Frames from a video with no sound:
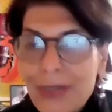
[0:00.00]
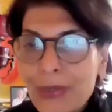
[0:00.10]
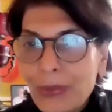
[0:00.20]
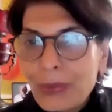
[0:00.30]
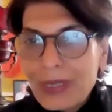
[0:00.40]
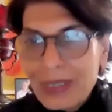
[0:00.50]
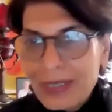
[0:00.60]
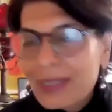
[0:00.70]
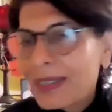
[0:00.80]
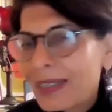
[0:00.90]
So it
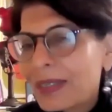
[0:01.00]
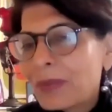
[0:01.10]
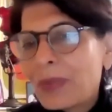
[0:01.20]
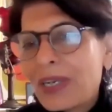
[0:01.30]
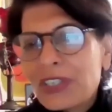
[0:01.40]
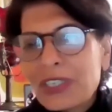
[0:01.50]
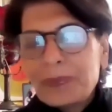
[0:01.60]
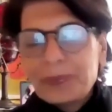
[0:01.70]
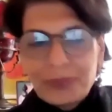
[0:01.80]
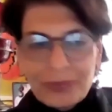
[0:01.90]
is indeed a pleasure.